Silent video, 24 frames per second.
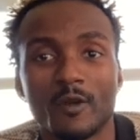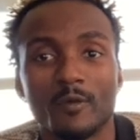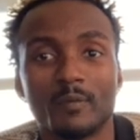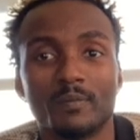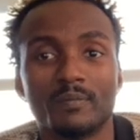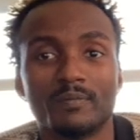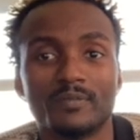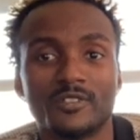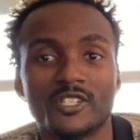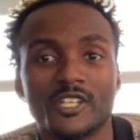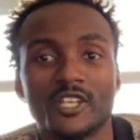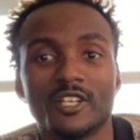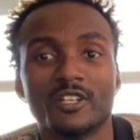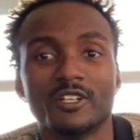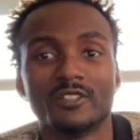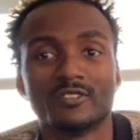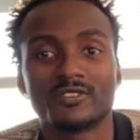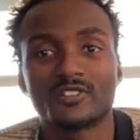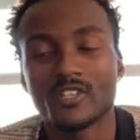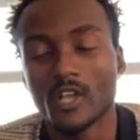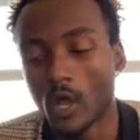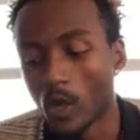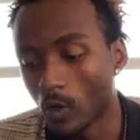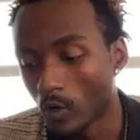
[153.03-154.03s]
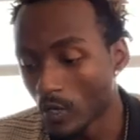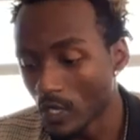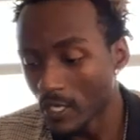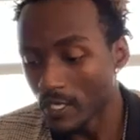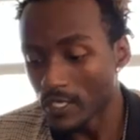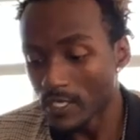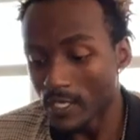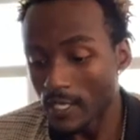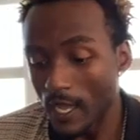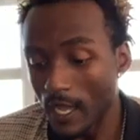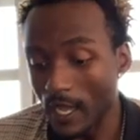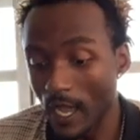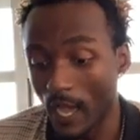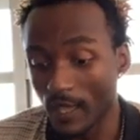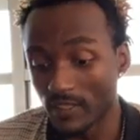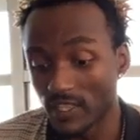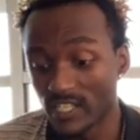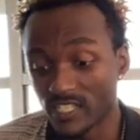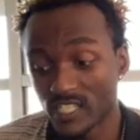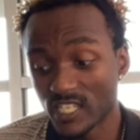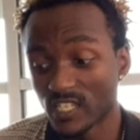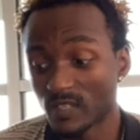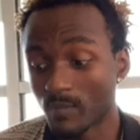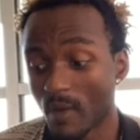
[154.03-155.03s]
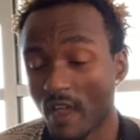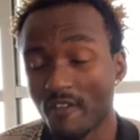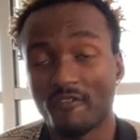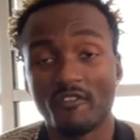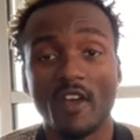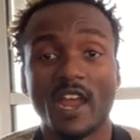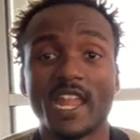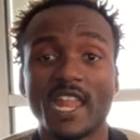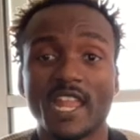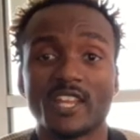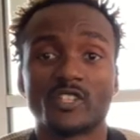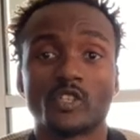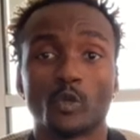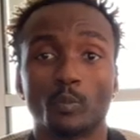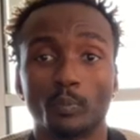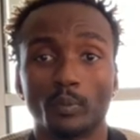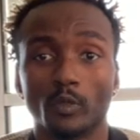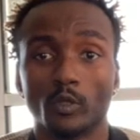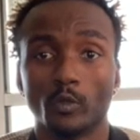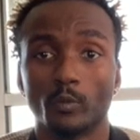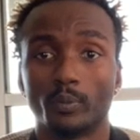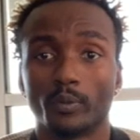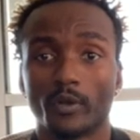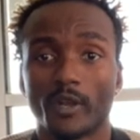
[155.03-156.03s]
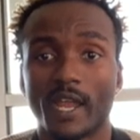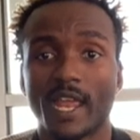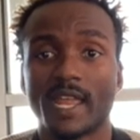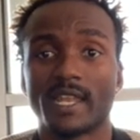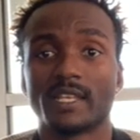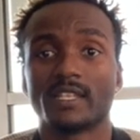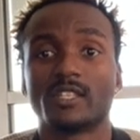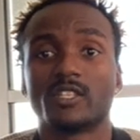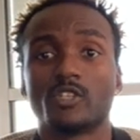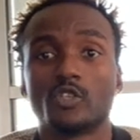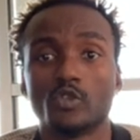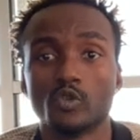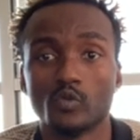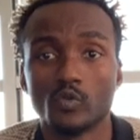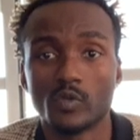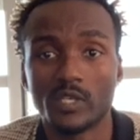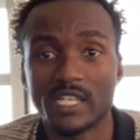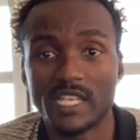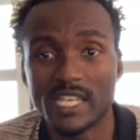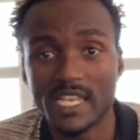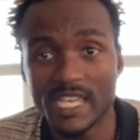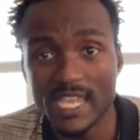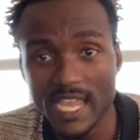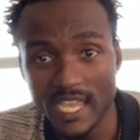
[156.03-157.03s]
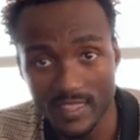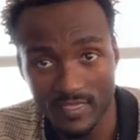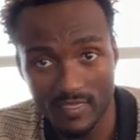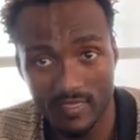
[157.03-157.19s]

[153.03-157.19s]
chill. So this is my financial blueprint to get